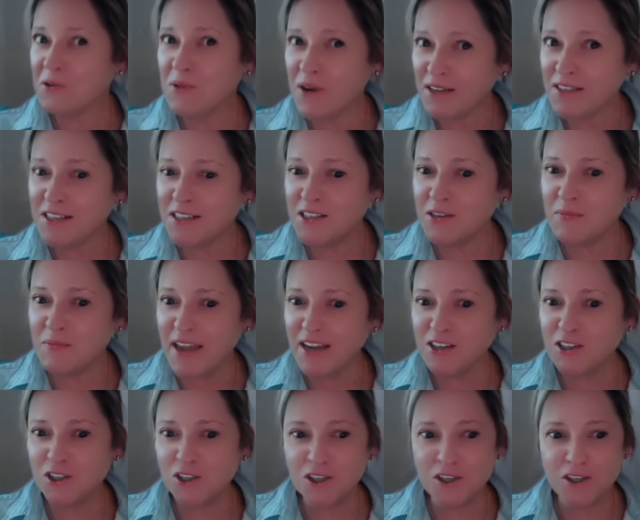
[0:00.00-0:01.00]
wanted to make
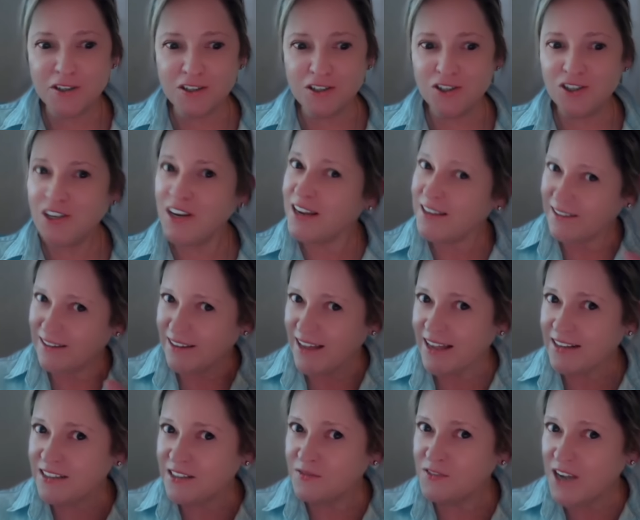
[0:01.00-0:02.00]
sure that she had
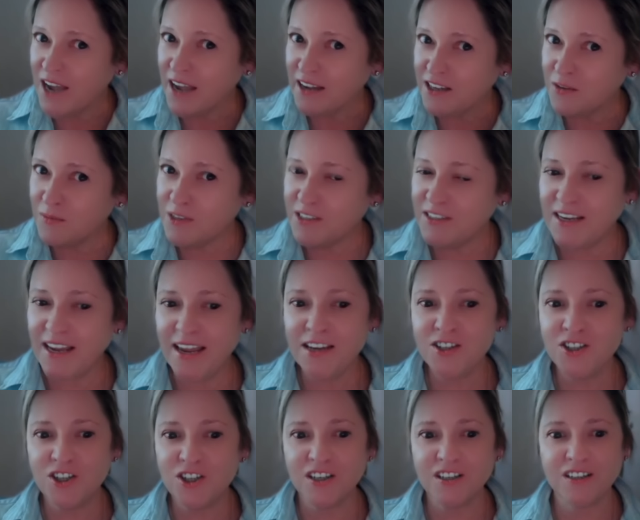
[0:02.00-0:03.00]
lots of
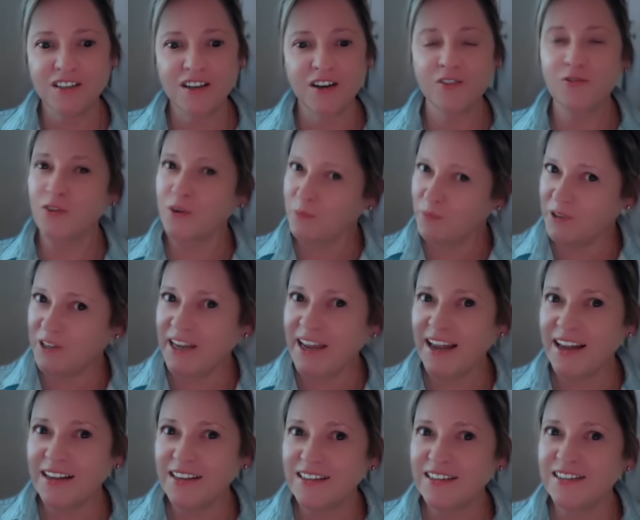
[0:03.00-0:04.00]
documentation for
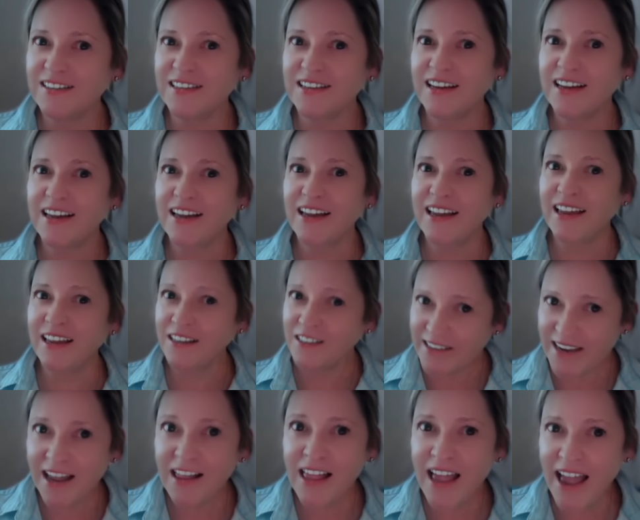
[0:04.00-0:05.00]
plans in
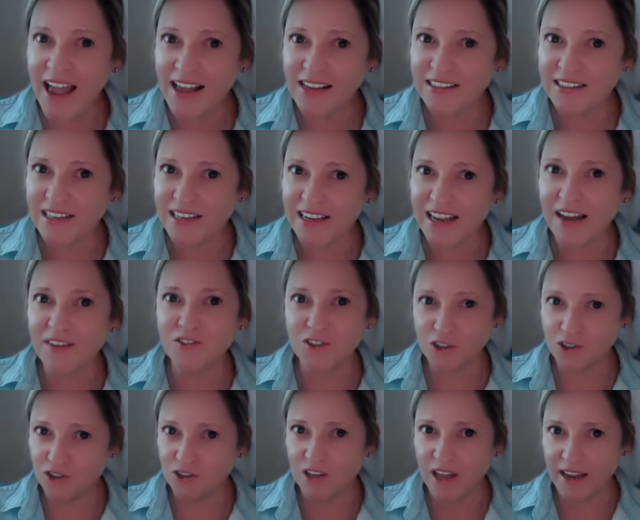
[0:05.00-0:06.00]
Tallahassee after
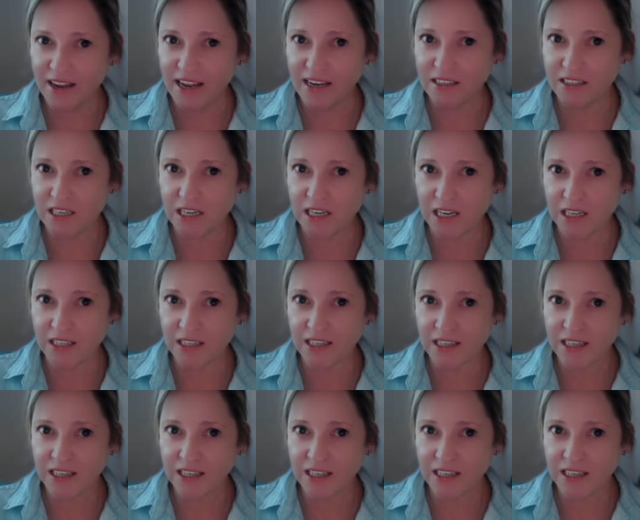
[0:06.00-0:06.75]
July 18th,